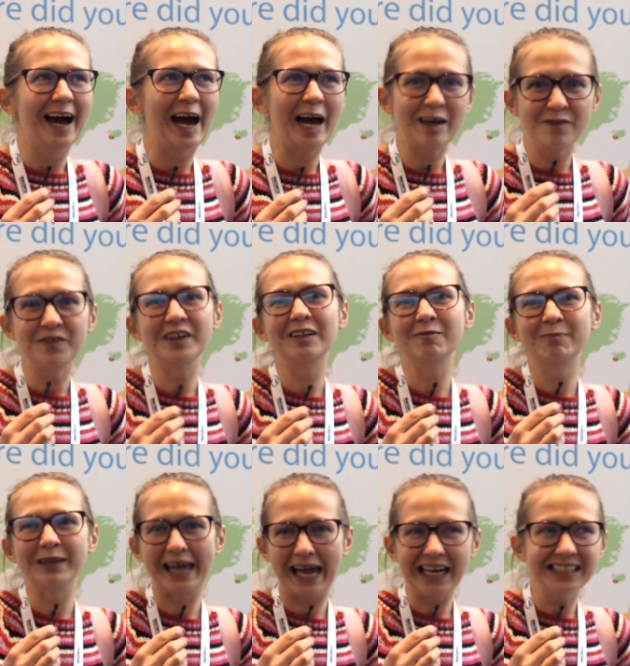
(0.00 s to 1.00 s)
I feel
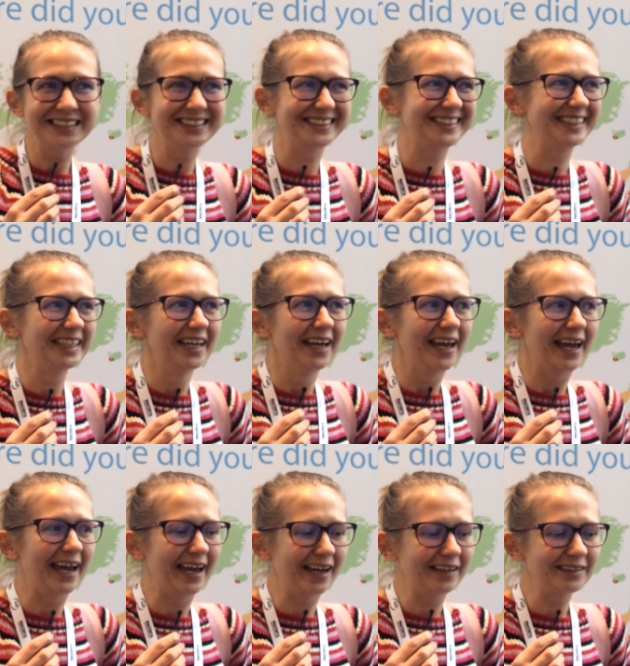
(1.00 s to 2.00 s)
blessed,
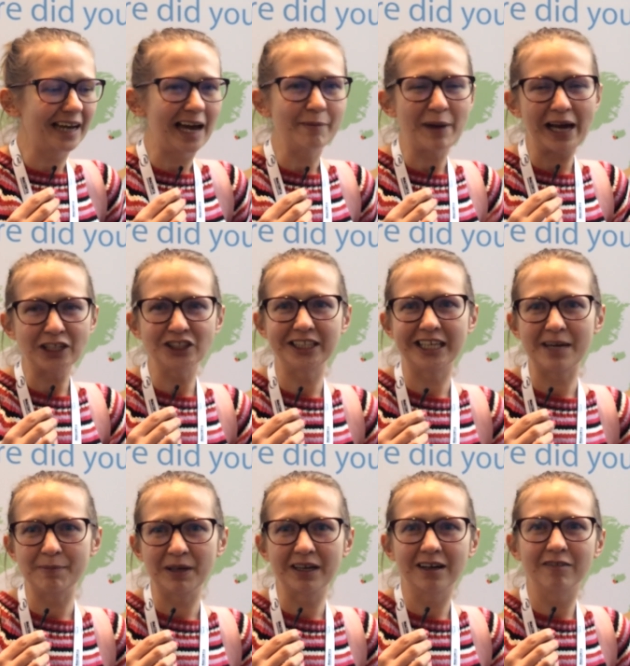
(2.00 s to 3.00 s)
and I'm actually
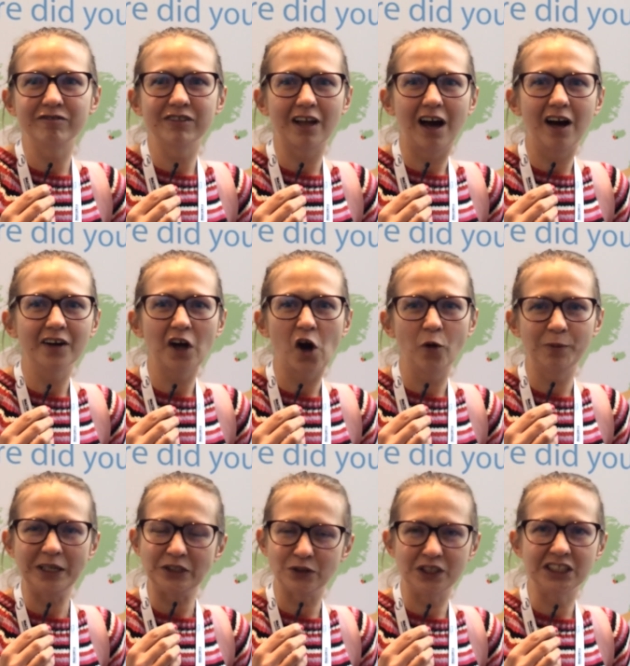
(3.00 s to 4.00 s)
keeping a vlog
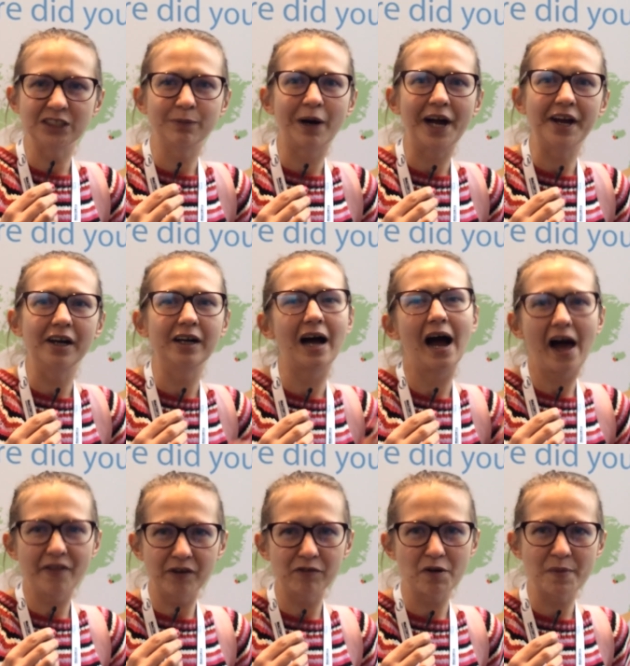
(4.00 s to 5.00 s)
hoping to inspire
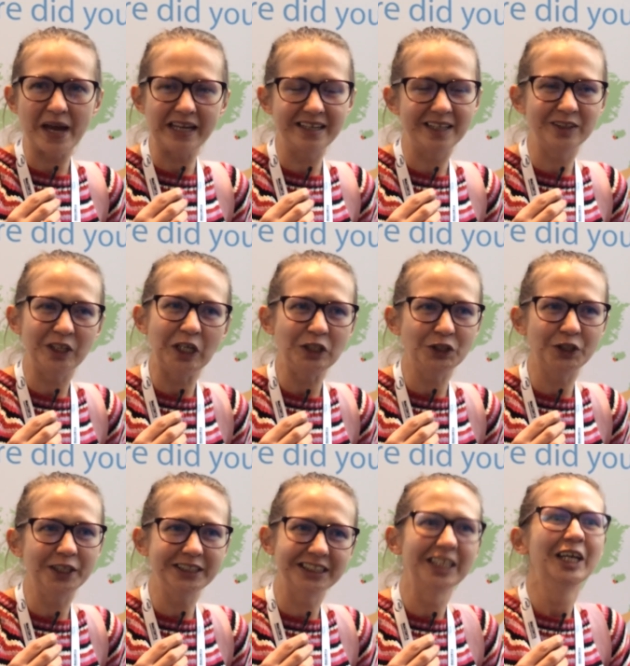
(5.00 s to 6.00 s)
other Romanian
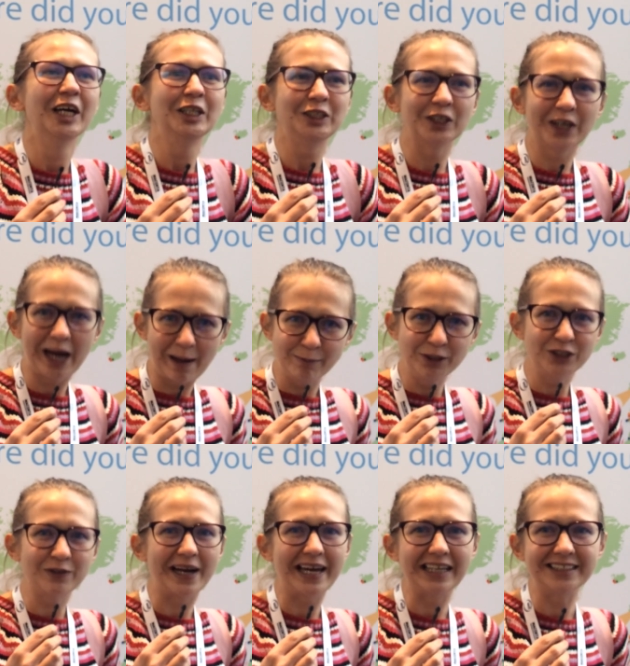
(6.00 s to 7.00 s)
teachers to come
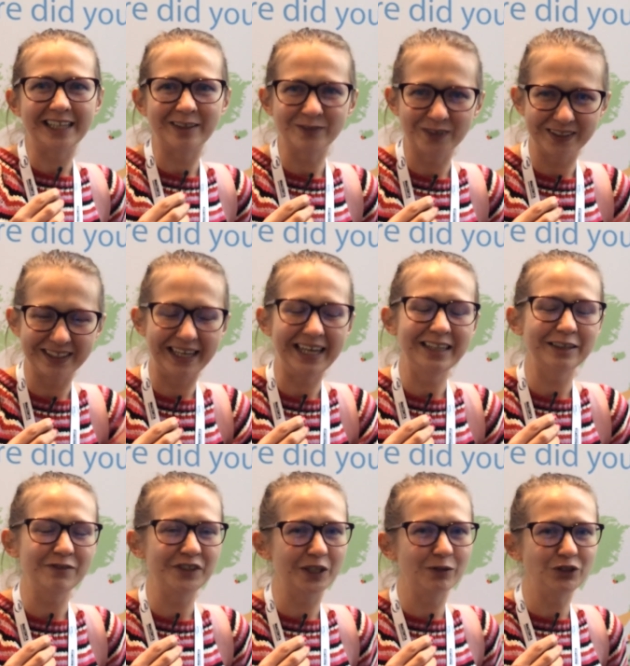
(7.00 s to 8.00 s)
to IATEFL in
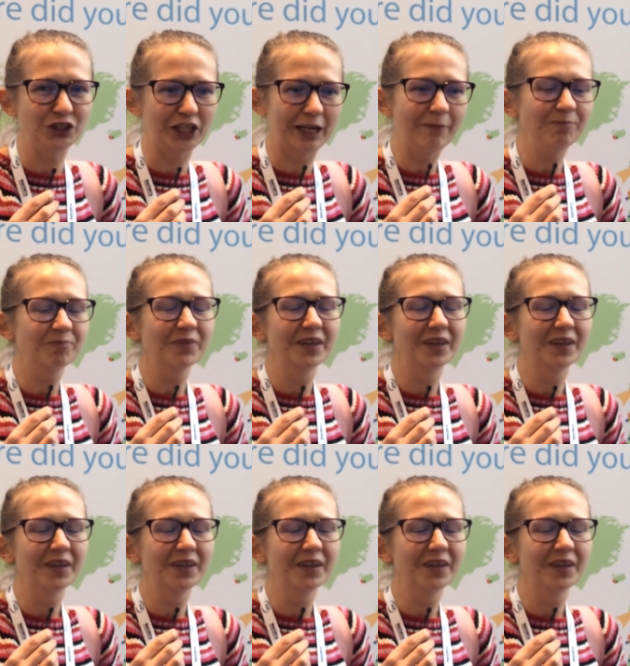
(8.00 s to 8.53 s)
the future.